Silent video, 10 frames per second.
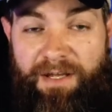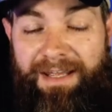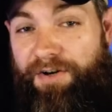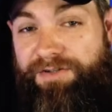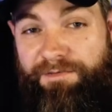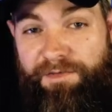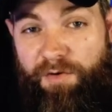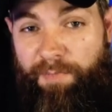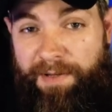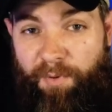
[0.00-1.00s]
There's a
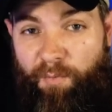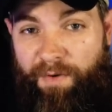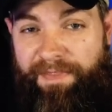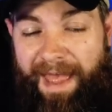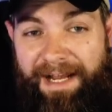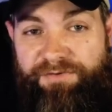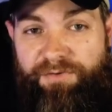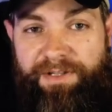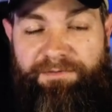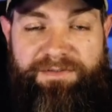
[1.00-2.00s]
few people with
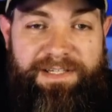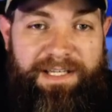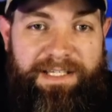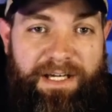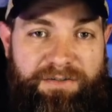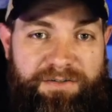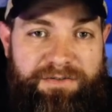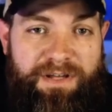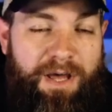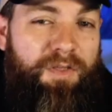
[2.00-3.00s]
astral level 10
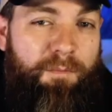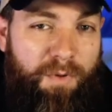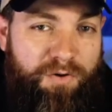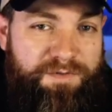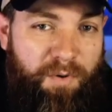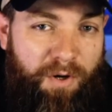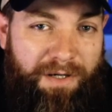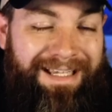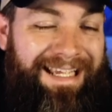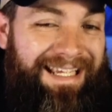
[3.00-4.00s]
characters, but for the most
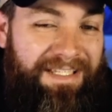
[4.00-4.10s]
part,